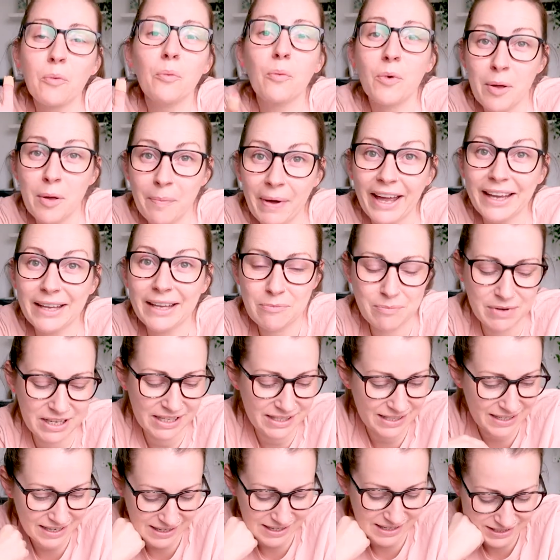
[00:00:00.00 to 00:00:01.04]
We're back in
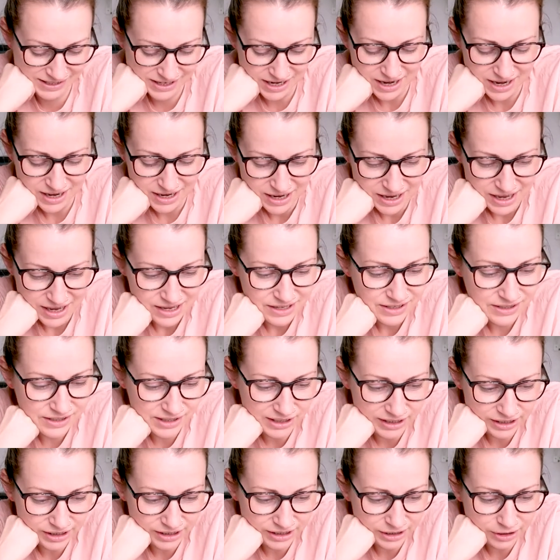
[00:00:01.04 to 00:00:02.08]
business.
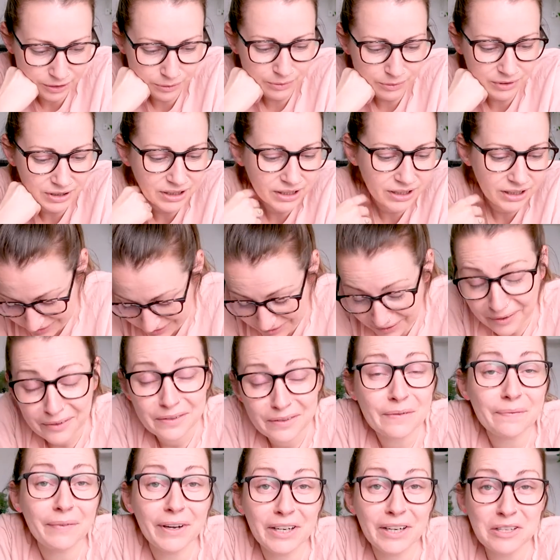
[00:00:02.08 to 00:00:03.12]
So
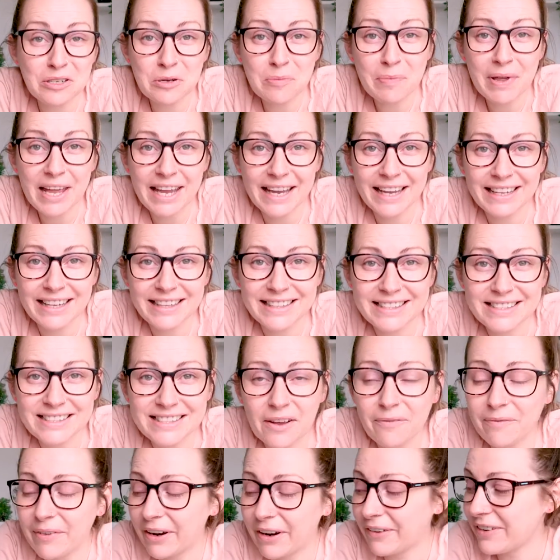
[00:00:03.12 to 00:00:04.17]
those are my new pins.
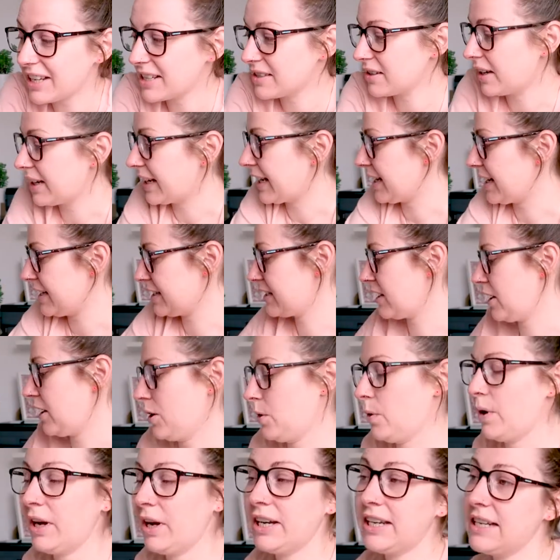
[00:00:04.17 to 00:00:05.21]
I'm very excited. So
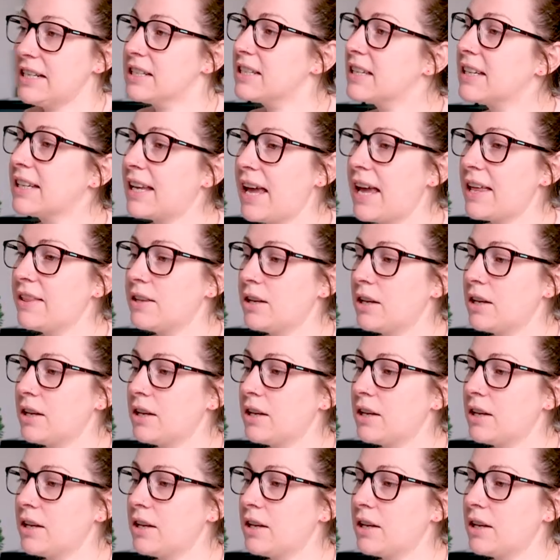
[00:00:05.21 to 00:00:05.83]
I need to get